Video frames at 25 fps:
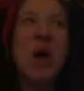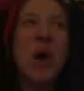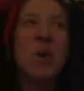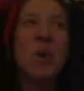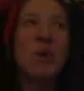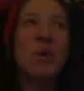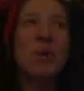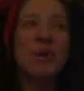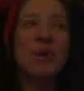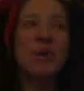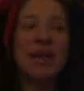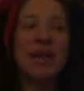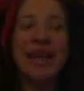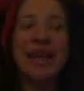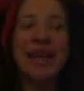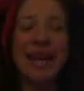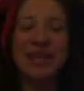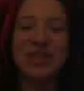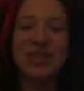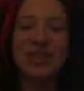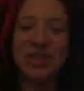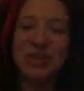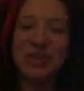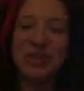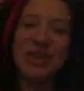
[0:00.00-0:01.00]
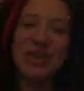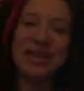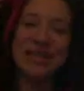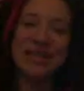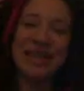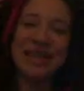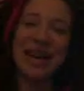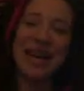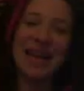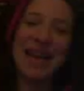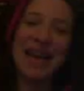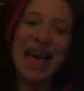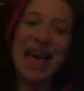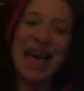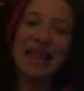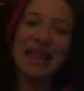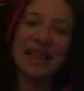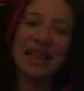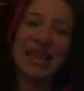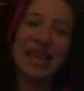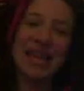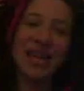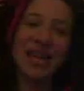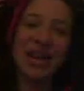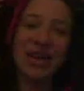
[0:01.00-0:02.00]
we really like to do this kind of
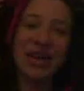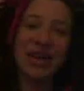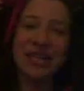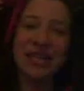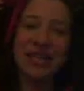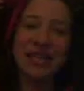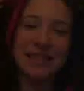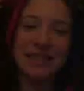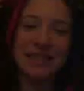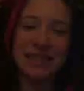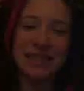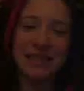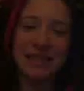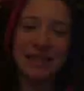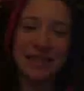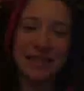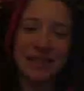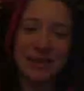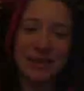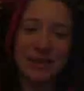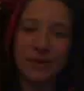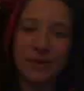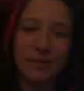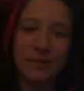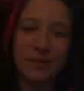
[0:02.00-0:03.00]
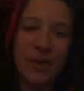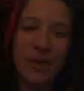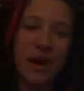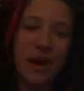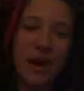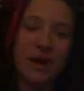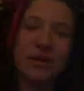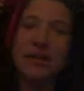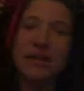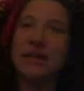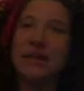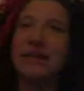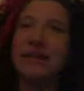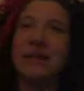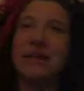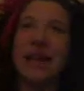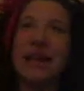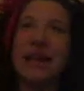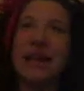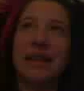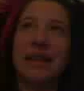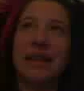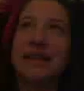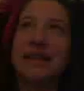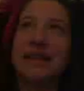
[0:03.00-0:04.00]
athletic artisticness or artistic
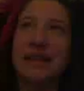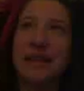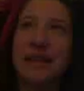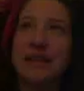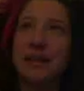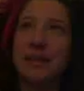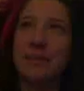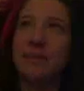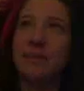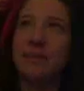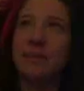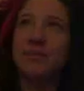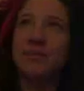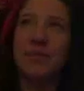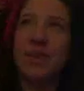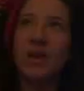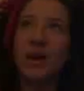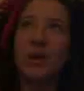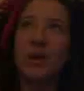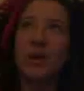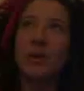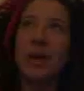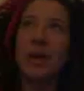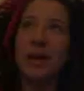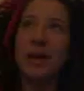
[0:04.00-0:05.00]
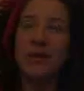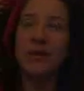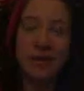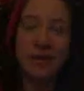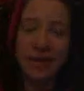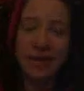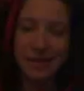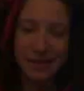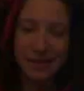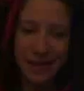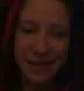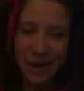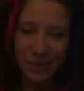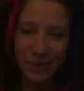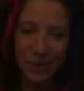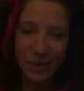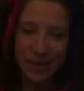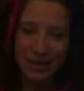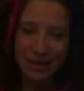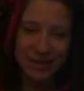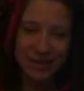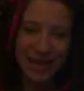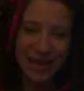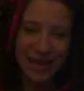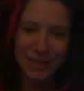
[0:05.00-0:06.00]
athleticism or whatever it is that
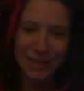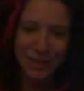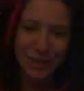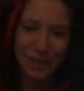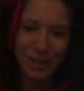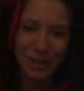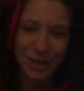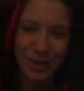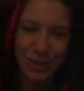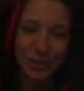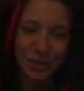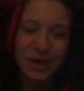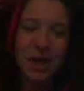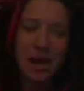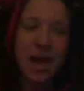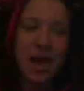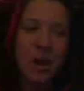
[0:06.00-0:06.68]
we tend to do.